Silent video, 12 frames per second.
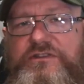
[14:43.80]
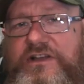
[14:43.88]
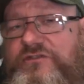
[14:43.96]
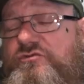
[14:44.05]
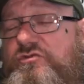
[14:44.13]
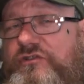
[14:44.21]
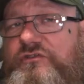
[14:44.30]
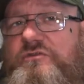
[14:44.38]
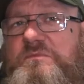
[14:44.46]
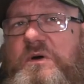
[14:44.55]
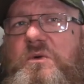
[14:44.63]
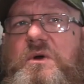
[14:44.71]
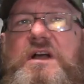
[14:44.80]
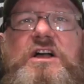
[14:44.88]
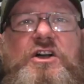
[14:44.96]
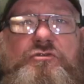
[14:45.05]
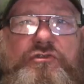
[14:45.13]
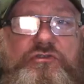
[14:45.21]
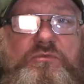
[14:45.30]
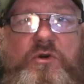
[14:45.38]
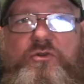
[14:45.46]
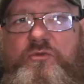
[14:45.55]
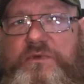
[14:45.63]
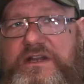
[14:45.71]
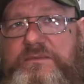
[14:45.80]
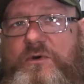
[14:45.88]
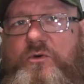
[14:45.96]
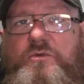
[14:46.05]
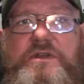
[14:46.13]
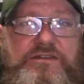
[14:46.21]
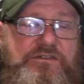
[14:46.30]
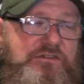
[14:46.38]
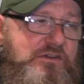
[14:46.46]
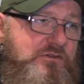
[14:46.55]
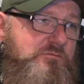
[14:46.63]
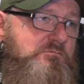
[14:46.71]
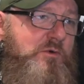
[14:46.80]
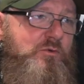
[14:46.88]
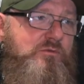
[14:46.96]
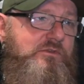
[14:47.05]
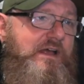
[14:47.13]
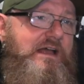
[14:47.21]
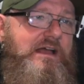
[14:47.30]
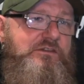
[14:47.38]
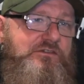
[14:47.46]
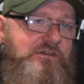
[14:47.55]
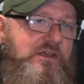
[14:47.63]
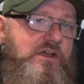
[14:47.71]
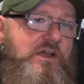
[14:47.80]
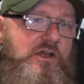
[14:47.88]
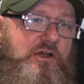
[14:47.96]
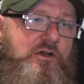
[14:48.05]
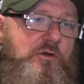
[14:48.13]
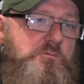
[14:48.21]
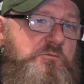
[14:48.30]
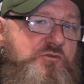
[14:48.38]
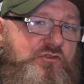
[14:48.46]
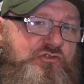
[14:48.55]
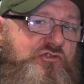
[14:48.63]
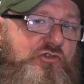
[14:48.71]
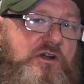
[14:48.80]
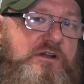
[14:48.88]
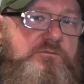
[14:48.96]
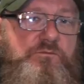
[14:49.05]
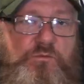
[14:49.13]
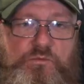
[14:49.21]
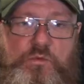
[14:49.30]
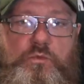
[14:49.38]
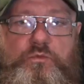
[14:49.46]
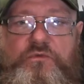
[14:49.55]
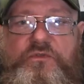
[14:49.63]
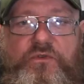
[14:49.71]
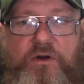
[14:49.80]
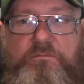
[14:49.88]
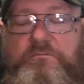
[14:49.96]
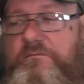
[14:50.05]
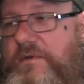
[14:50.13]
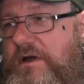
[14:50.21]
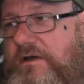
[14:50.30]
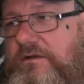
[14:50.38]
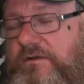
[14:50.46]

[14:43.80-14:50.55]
contains crystal malt. Crystal malt could be any malt. It's malt that has the sugar from